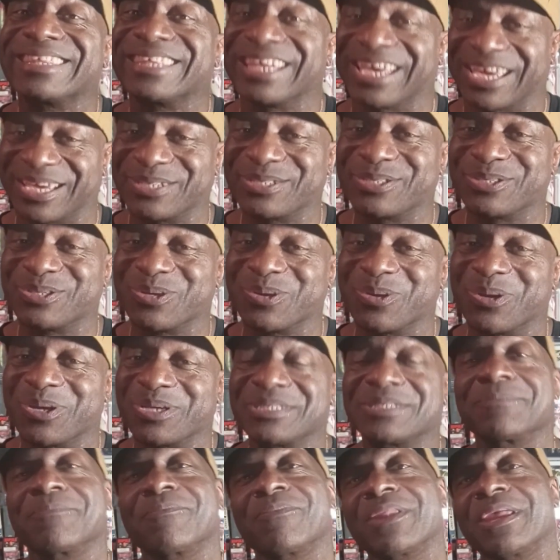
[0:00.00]
thanks
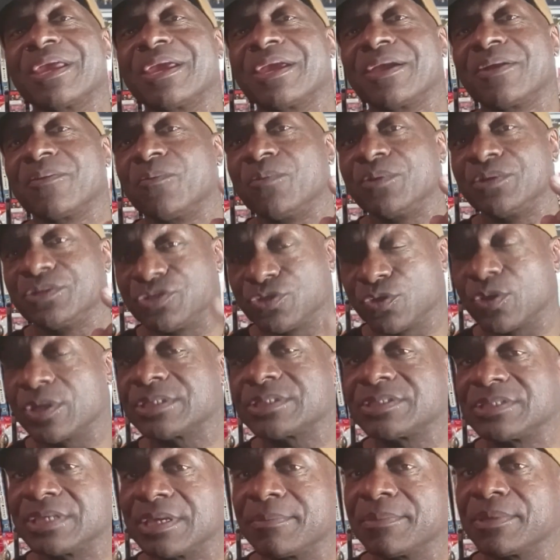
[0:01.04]
Joyce. When George
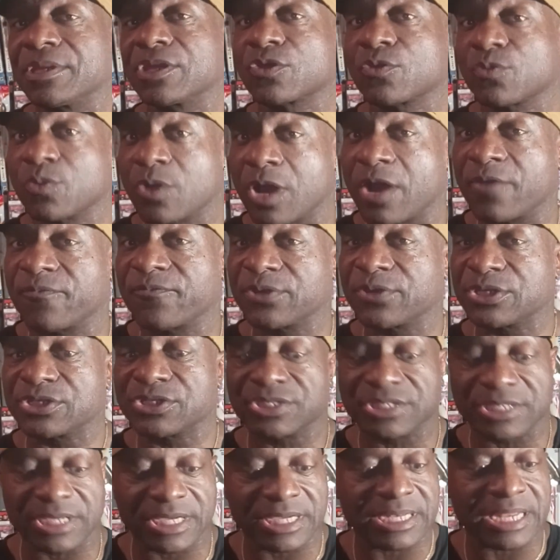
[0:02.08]
sent me the crawfish
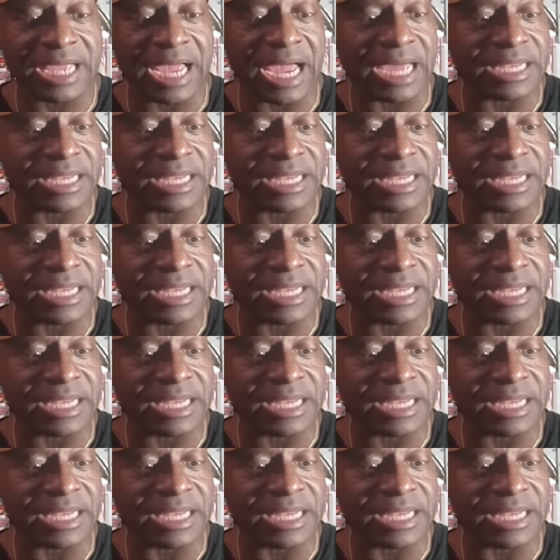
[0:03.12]
scent, I